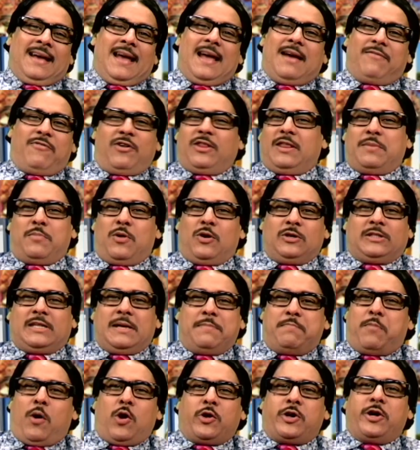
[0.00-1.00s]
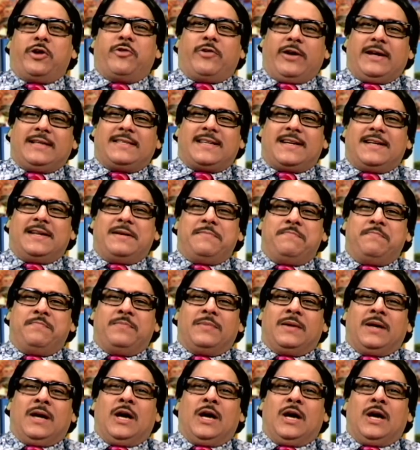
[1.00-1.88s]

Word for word: Yeah, for the most important reason,